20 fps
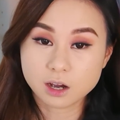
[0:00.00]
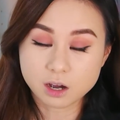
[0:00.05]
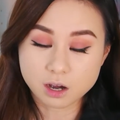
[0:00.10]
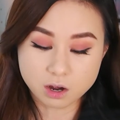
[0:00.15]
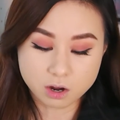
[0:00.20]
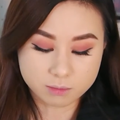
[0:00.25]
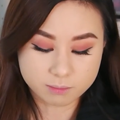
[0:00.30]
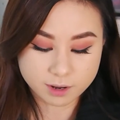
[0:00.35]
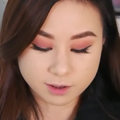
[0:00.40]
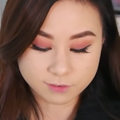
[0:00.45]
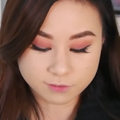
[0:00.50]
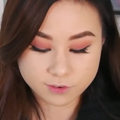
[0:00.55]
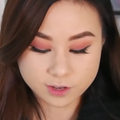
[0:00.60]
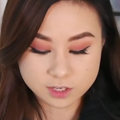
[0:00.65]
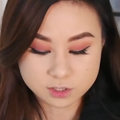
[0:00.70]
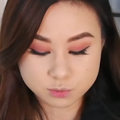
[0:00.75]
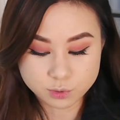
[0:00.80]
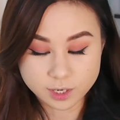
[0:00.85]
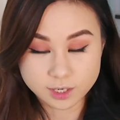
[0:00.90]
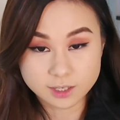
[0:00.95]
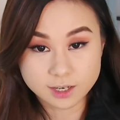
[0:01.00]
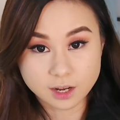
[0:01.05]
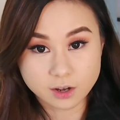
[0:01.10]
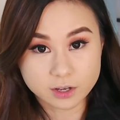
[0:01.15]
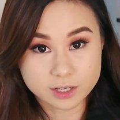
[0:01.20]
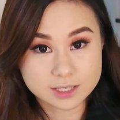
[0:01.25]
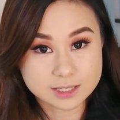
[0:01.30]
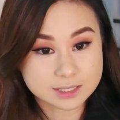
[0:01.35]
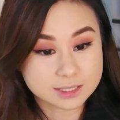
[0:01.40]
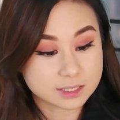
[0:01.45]
on my face right now
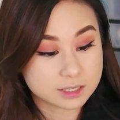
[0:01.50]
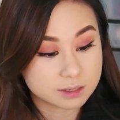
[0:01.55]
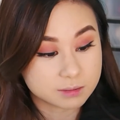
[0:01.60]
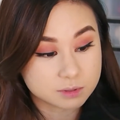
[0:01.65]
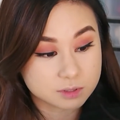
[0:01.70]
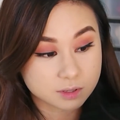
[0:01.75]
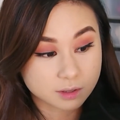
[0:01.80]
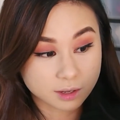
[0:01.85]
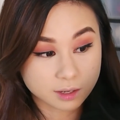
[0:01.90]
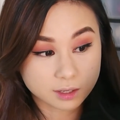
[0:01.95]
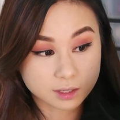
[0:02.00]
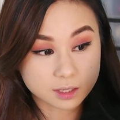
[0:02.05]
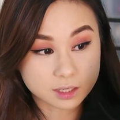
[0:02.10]
it seems like